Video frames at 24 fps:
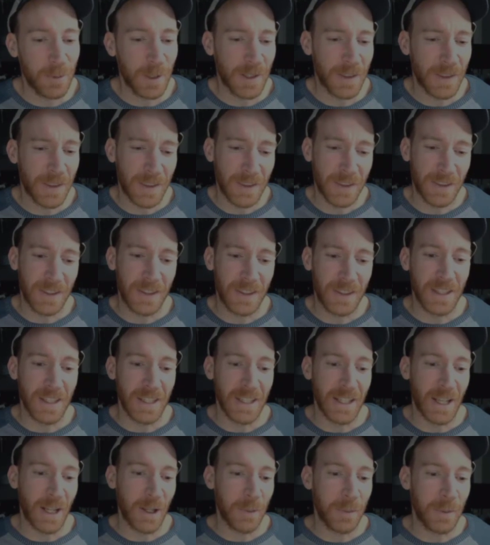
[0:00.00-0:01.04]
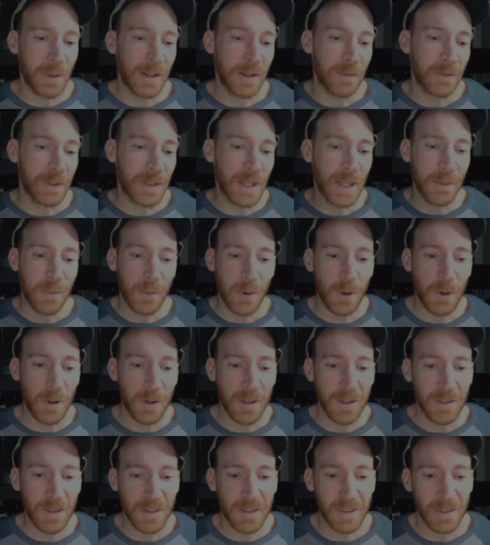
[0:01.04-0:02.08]
with the help of Tim
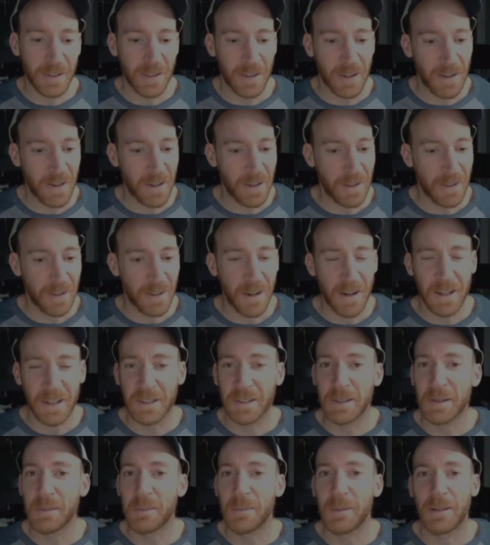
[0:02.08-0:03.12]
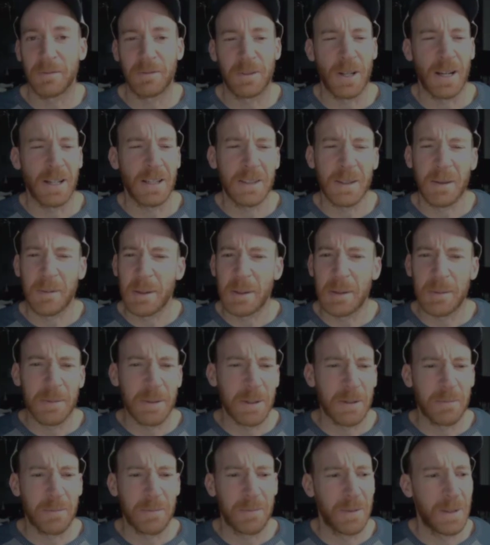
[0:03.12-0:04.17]
Hortons are awesome. I've tried some of
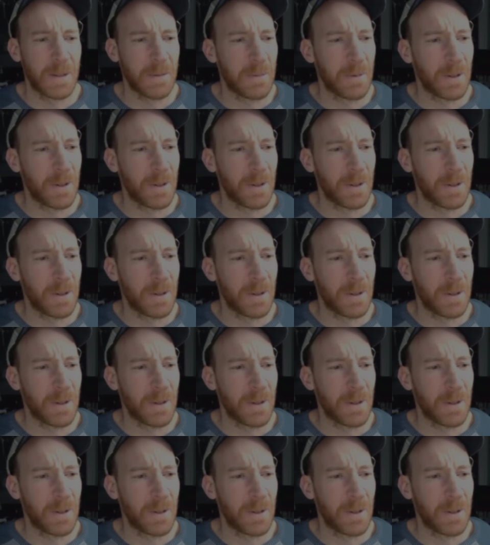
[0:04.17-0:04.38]
them. They're